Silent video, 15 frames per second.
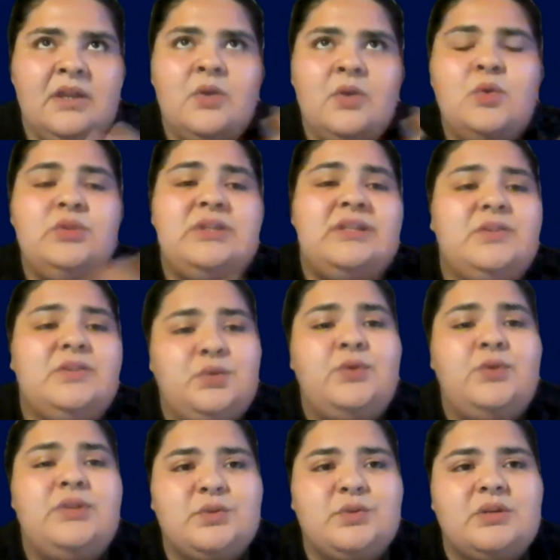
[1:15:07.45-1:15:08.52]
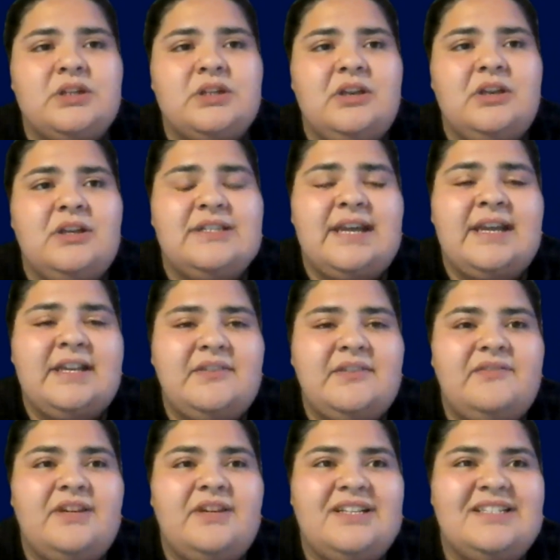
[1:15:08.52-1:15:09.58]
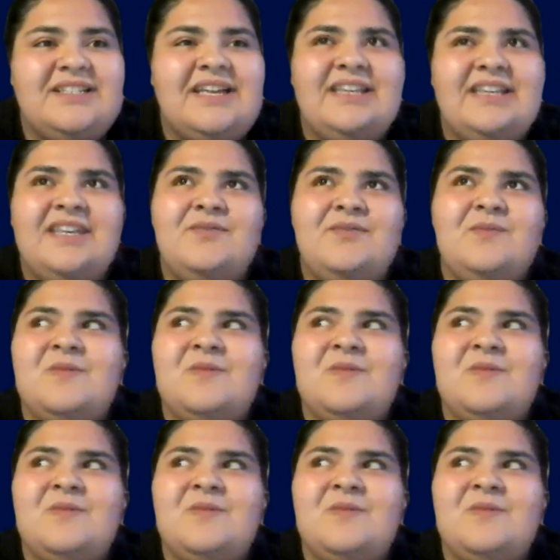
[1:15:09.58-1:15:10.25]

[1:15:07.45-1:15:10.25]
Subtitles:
who did do this work alongside of us, like it